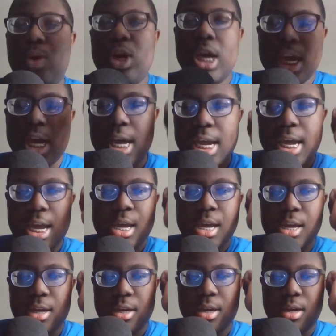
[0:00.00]

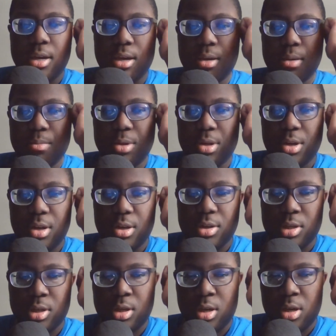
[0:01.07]
We
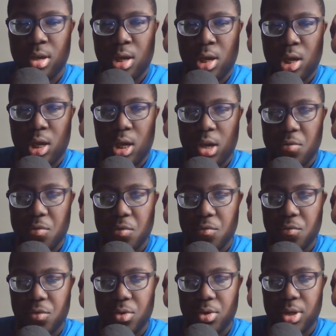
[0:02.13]
because
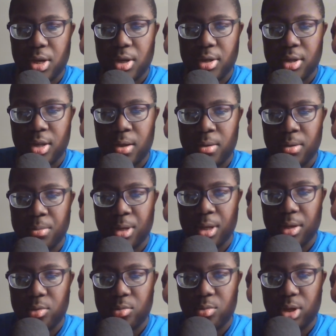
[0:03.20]
even through the economic
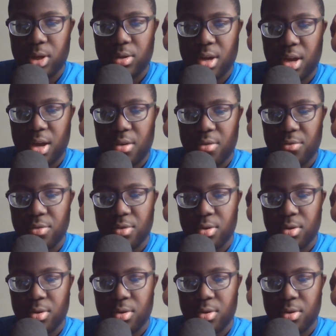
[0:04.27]
pain we have,